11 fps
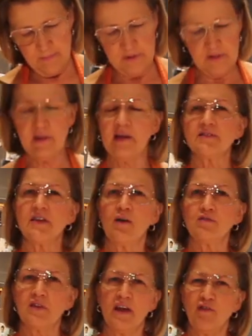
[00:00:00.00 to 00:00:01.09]
See, that
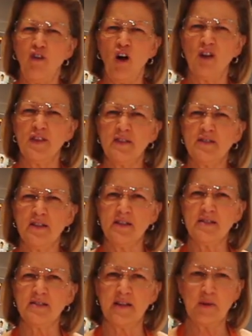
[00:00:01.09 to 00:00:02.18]
sounds like fall, doesn't
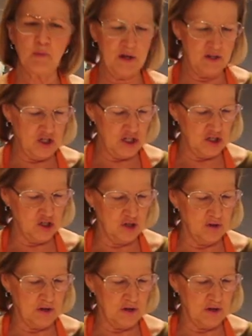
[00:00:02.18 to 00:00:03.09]
it? Cinnamon, ginger,